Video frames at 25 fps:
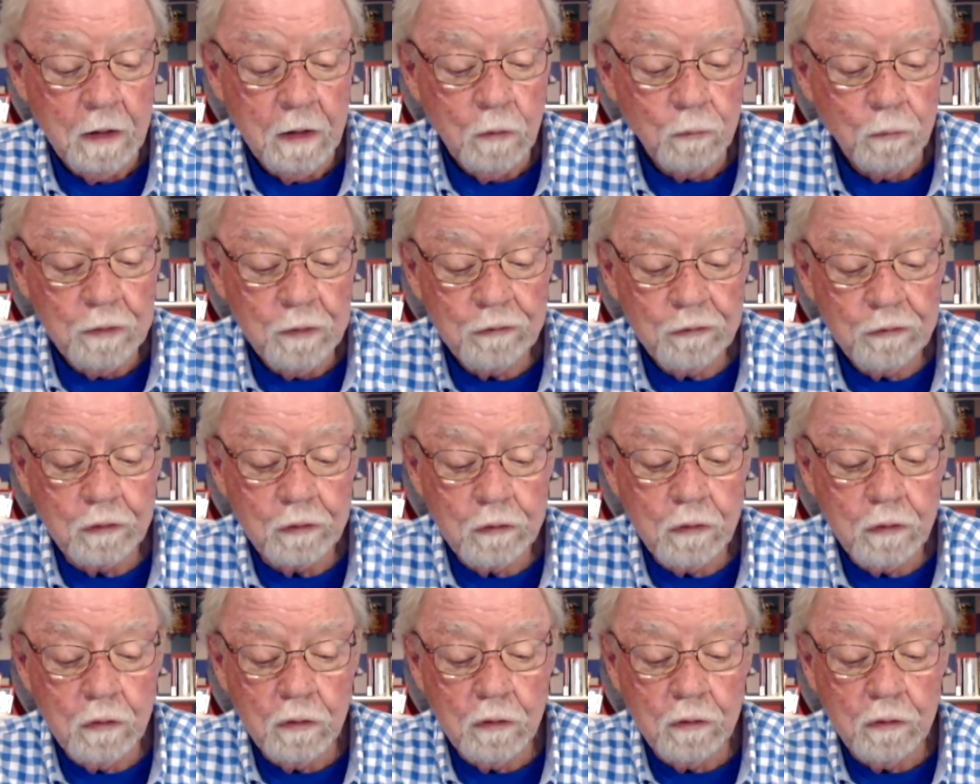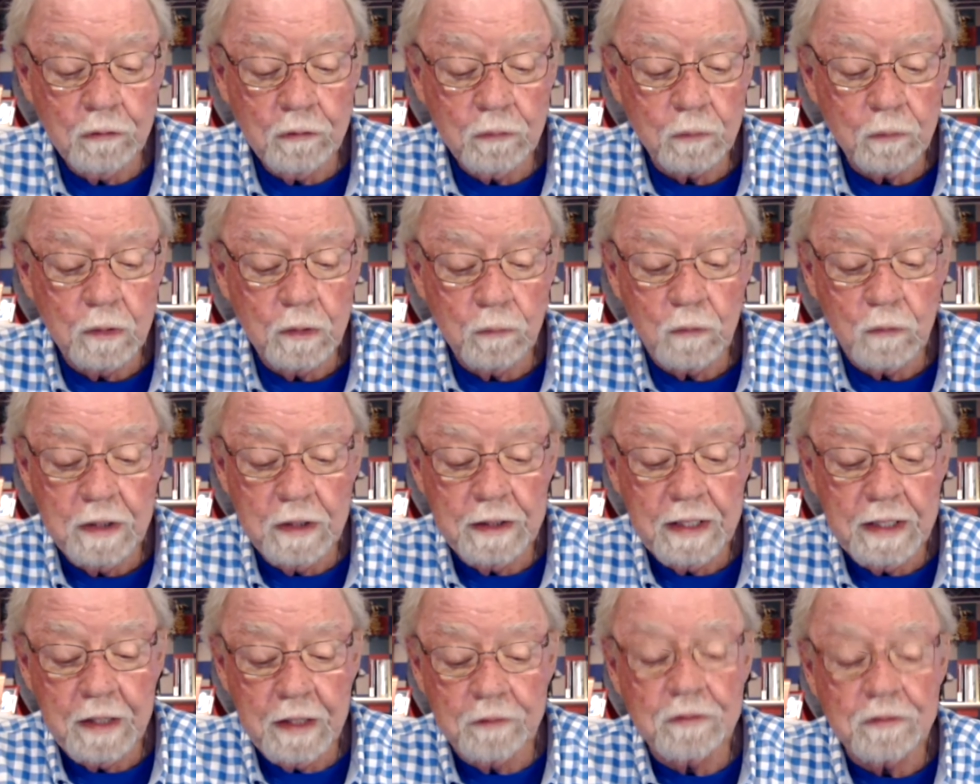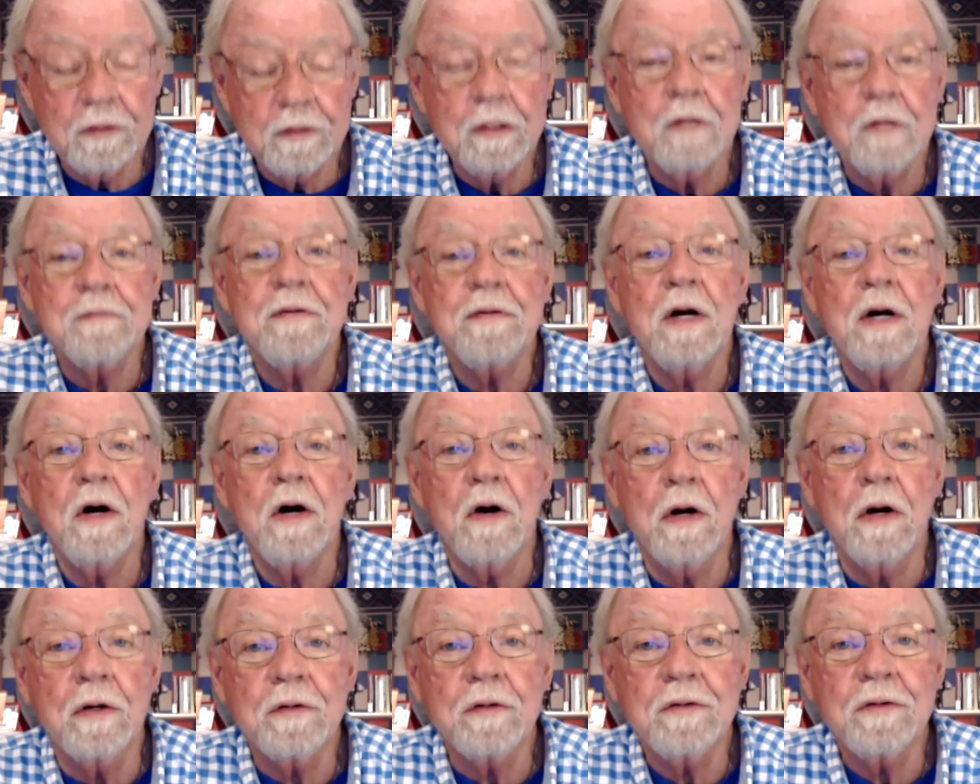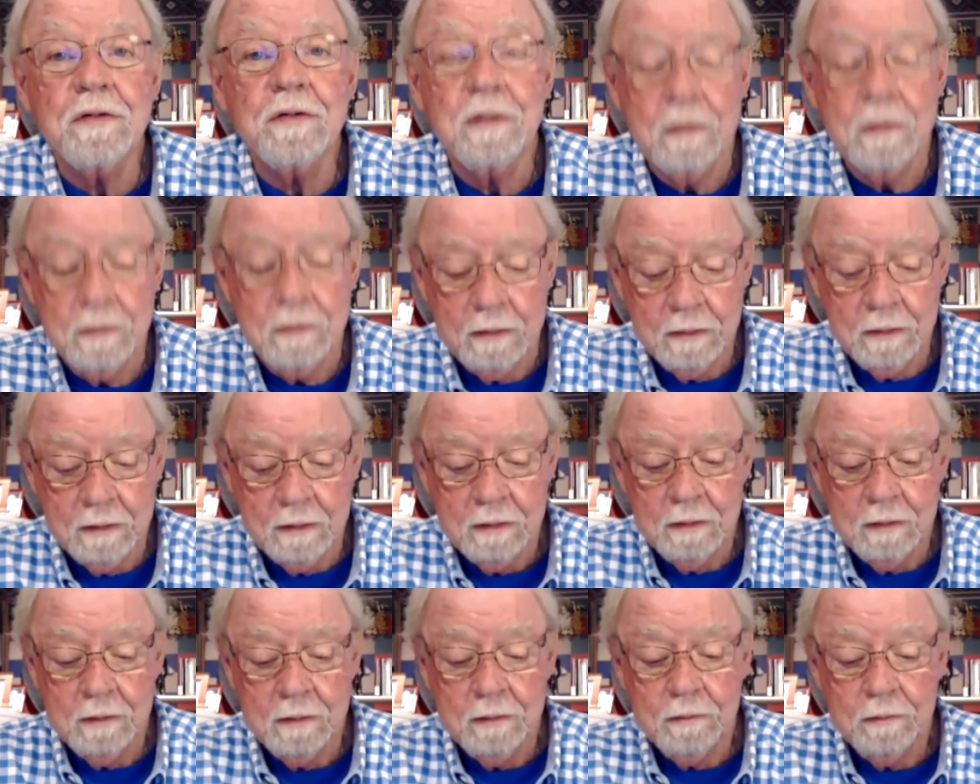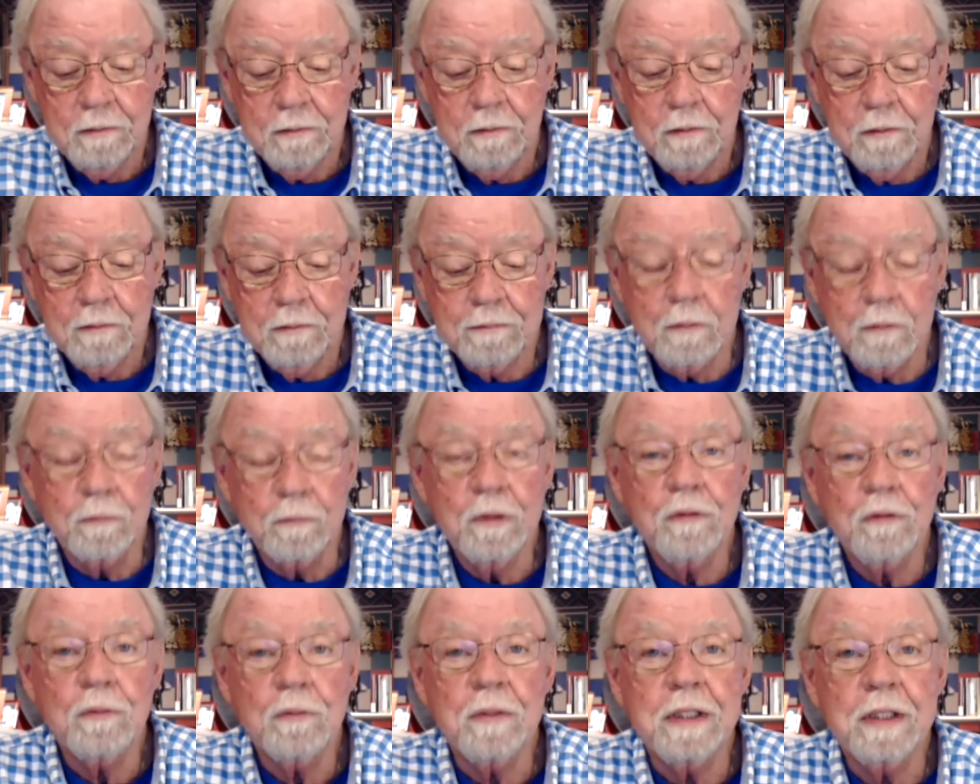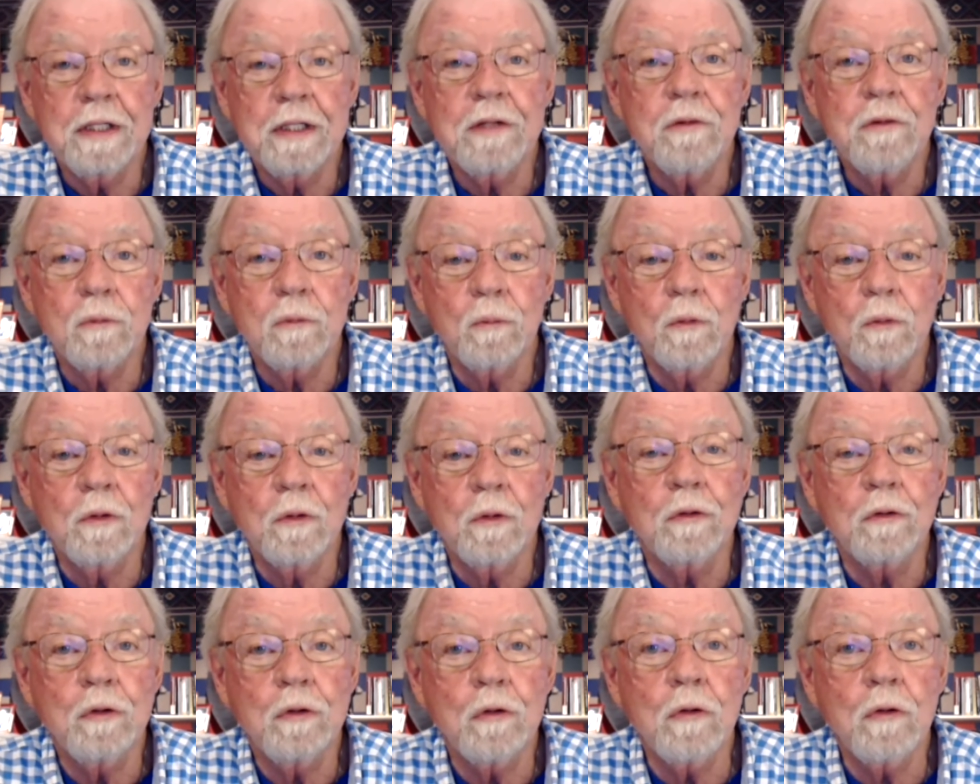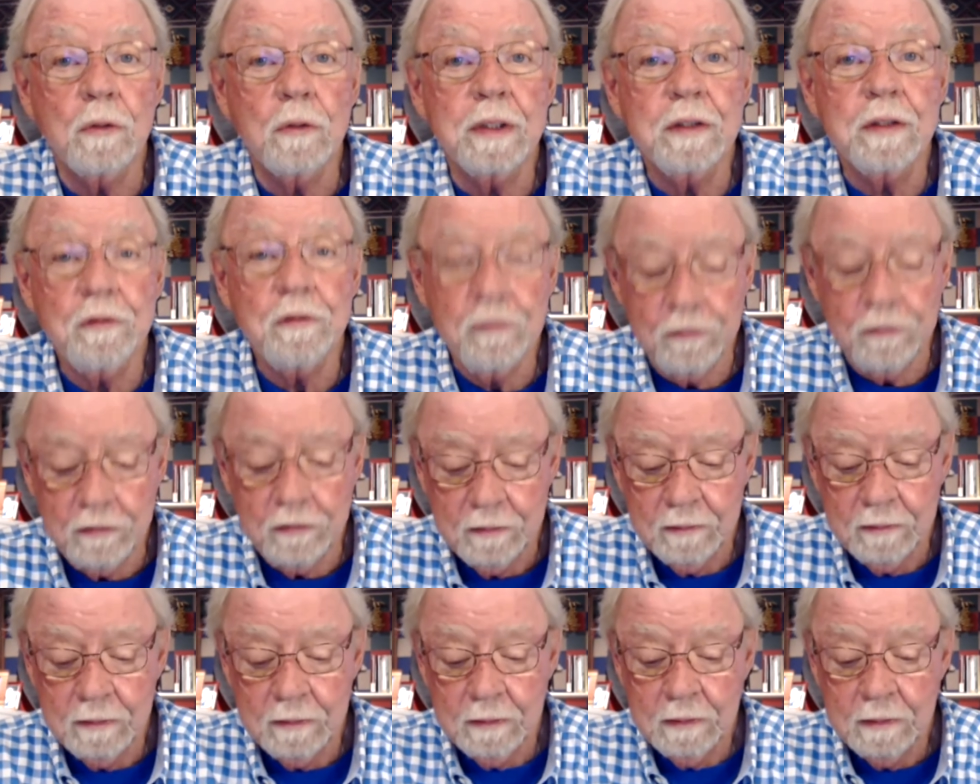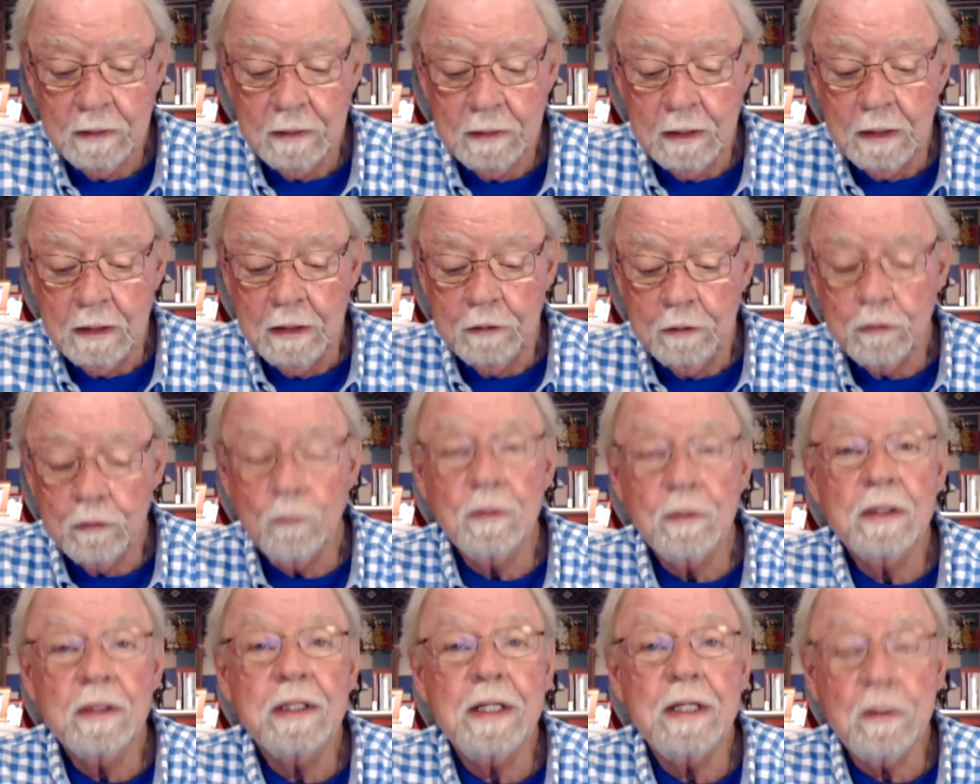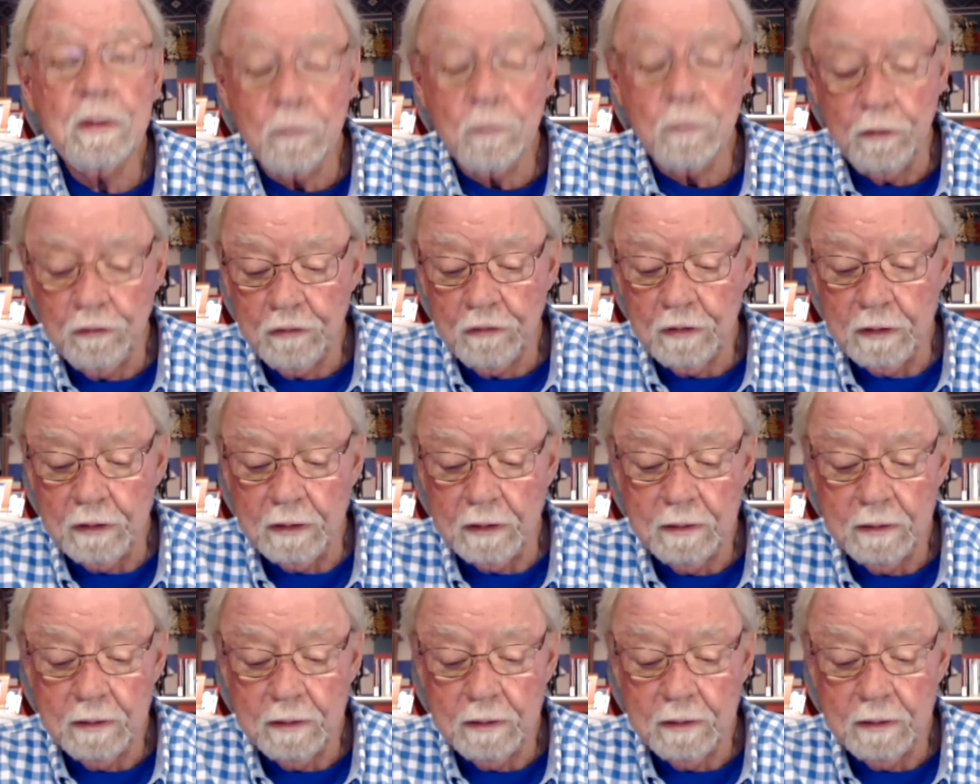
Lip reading: which occurs when one has enough heart, from which we get the word courage, to relinquish it.